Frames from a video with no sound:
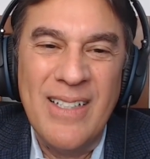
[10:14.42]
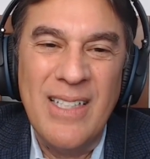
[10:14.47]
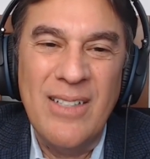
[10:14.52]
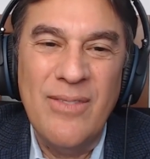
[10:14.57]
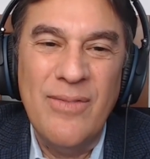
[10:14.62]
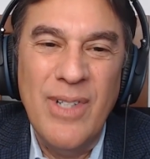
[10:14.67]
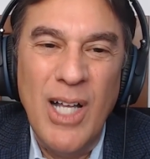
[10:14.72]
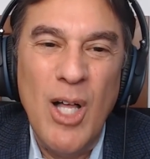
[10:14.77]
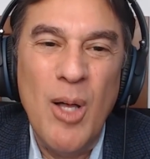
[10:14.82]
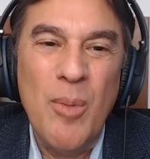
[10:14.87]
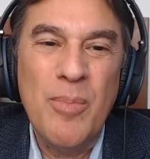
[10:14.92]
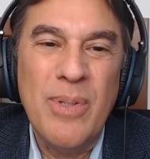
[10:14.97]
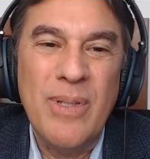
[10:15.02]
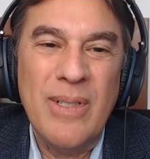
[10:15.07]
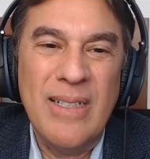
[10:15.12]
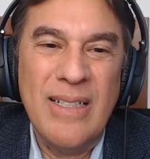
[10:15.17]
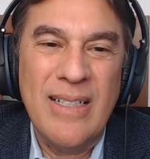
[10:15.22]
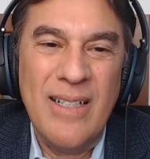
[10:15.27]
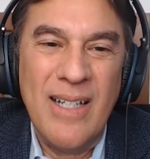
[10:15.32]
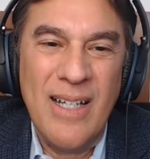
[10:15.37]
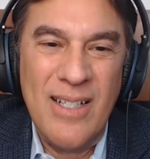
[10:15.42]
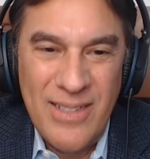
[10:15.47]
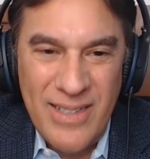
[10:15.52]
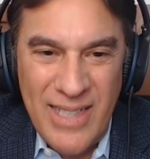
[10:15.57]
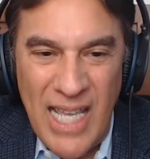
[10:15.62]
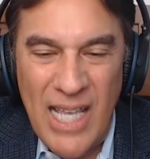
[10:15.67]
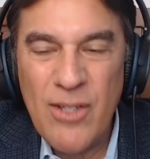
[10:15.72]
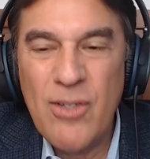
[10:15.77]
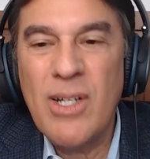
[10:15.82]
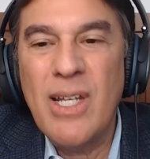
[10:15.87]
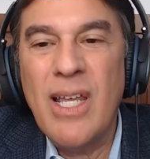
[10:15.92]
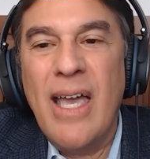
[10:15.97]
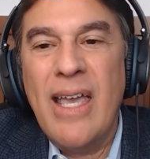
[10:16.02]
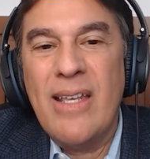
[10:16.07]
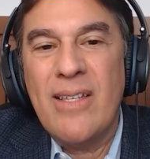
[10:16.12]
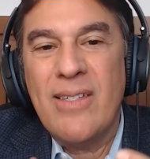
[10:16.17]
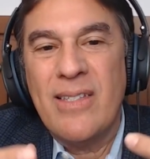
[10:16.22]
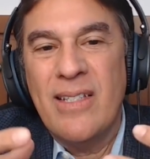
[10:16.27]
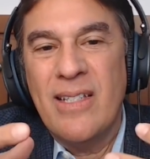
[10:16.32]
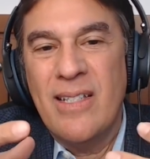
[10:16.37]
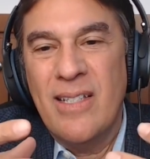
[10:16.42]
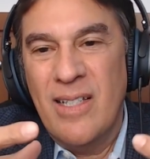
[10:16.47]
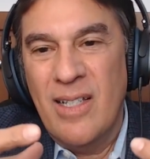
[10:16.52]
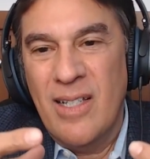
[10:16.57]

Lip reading: develop a standardized